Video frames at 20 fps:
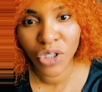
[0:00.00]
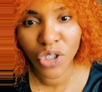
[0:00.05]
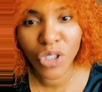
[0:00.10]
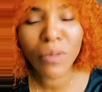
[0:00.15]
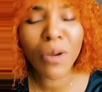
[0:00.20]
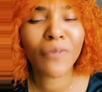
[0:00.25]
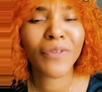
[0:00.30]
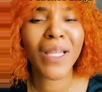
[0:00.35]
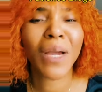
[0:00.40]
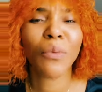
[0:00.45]

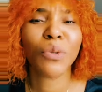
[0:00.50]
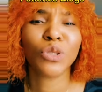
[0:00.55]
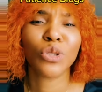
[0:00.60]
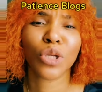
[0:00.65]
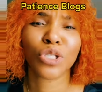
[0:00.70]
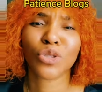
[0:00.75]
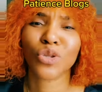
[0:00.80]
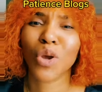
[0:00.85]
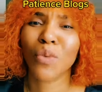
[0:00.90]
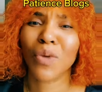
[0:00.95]
Some of them will
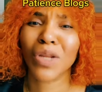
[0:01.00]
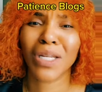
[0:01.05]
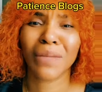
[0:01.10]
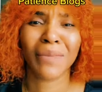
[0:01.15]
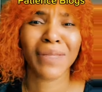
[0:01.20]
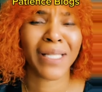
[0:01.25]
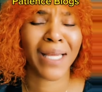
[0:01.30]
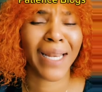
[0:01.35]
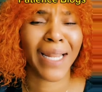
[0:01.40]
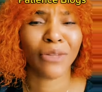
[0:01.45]
just come on the
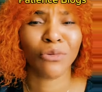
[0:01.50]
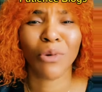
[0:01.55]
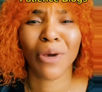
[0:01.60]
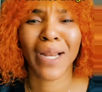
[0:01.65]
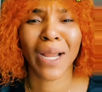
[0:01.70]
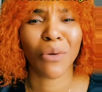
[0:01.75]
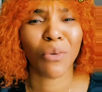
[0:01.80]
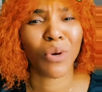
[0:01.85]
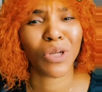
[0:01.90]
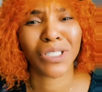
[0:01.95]
media. Like the
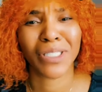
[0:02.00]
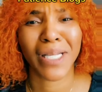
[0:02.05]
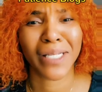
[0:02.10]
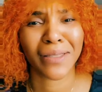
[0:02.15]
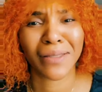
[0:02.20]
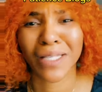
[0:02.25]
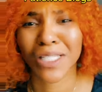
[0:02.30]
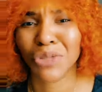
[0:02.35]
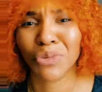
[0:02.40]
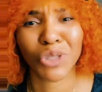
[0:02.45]
one I watched
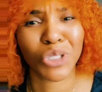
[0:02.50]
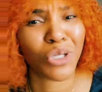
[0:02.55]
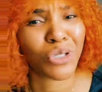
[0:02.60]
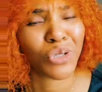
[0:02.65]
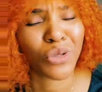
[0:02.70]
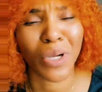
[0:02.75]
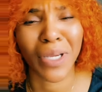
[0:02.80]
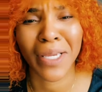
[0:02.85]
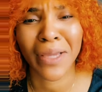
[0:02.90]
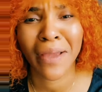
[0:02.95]
yesterday, she was
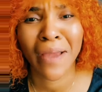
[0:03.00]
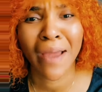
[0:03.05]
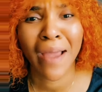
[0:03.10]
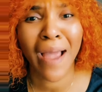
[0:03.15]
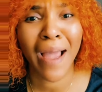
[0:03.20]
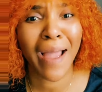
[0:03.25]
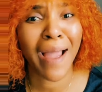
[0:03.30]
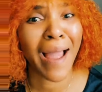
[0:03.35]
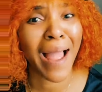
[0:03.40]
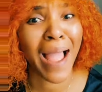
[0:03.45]
just talking.
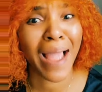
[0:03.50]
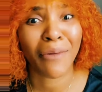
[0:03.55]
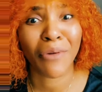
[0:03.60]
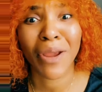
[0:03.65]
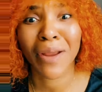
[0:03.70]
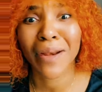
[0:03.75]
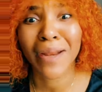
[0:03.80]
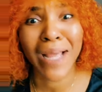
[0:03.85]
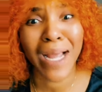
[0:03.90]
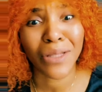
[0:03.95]
I
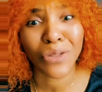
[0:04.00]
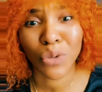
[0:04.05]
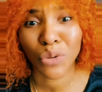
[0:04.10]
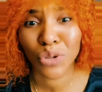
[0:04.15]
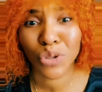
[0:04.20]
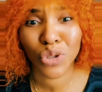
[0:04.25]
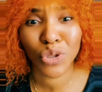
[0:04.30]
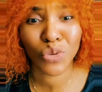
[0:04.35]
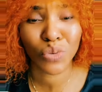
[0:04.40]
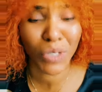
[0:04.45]
quickly had
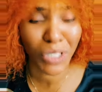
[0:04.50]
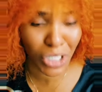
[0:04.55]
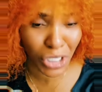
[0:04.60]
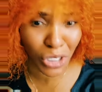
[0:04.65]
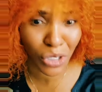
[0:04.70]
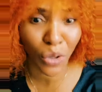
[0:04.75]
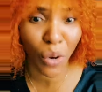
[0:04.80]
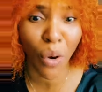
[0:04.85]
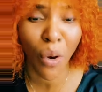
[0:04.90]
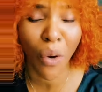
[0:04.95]
to switch
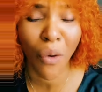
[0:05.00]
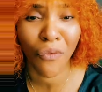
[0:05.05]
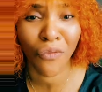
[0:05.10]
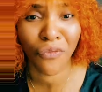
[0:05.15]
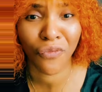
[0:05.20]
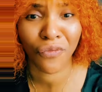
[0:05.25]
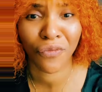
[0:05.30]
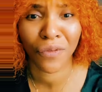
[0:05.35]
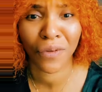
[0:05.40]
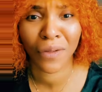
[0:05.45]
it
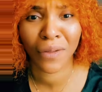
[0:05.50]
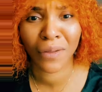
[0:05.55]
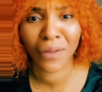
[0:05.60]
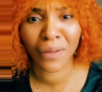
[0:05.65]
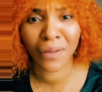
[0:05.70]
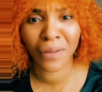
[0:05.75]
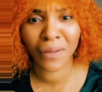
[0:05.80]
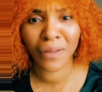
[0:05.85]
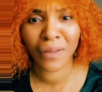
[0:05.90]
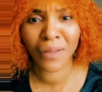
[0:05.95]
off.
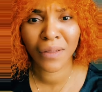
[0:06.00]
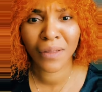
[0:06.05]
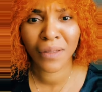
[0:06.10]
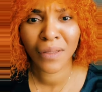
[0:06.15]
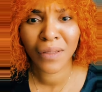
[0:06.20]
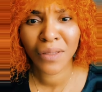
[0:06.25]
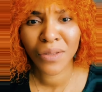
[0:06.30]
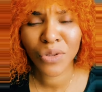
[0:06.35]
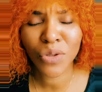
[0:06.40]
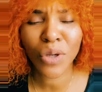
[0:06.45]

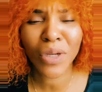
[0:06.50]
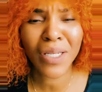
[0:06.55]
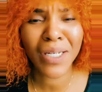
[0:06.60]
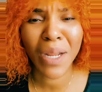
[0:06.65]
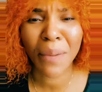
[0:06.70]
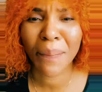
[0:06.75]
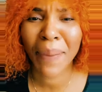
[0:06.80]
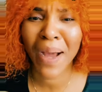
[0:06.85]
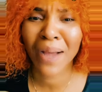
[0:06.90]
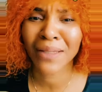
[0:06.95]

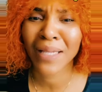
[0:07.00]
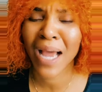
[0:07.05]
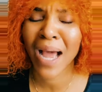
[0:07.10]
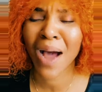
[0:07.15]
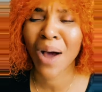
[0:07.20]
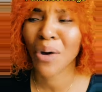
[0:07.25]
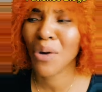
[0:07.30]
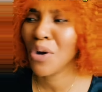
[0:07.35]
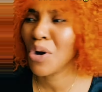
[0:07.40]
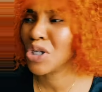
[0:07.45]
Talking about
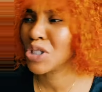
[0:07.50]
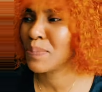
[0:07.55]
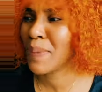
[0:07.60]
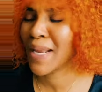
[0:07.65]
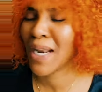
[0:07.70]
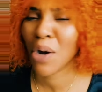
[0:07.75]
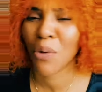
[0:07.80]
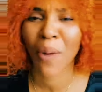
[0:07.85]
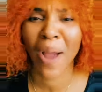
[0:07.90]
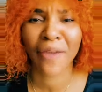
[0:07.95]
how
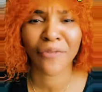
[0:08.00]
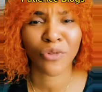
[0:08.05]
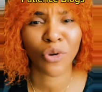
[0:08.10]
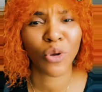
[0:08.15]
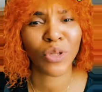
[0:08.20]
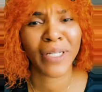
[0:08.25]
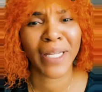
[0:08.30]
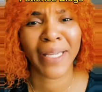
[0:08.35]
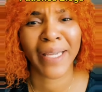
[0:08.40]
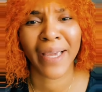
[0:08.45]
husband and wife
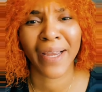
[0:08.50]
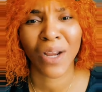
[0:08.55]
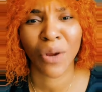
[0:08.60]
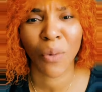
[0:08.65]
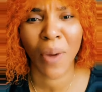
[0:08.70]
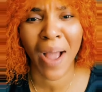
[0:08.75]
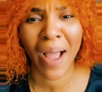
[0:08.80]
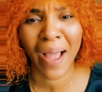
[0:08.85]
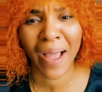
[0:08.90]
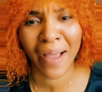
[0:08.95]
come, they carry
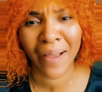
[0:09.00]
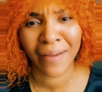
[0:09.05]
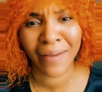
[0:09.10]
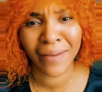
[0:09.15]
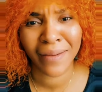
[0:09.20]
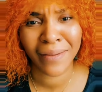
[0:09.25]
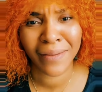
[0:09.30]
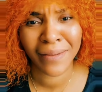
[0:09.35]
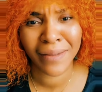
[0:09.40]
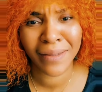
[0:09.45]
waha.
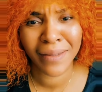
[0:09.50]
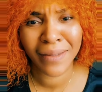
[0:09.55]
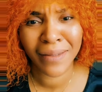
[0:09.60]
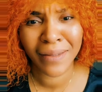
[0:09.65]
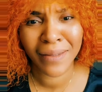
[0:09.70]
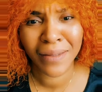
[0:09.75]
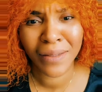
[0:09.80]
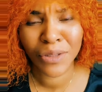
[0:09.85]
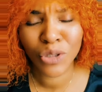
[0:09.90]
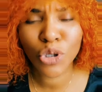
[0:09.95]

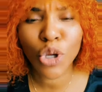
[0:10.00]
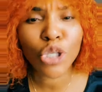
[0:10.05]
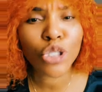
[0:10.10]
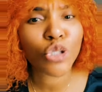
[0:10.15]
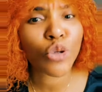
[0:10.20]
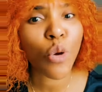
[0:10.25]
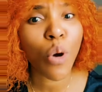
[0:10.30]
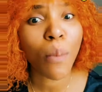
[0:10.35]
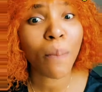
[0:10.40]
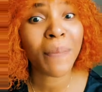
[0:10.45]

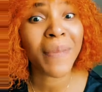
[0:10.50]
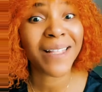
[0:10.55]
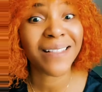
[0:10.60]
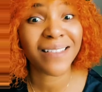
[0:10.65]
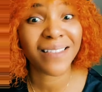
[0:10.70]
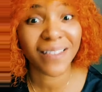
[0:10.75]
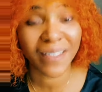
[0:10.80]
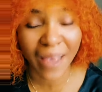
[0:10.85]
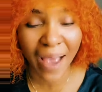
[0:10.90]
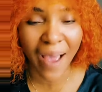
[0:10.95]
Just come
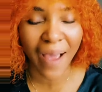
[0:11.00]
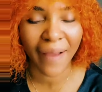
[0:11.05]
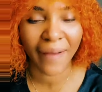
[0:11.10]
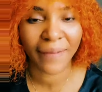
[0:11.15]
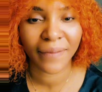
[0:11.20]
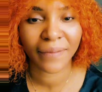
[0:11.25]
media.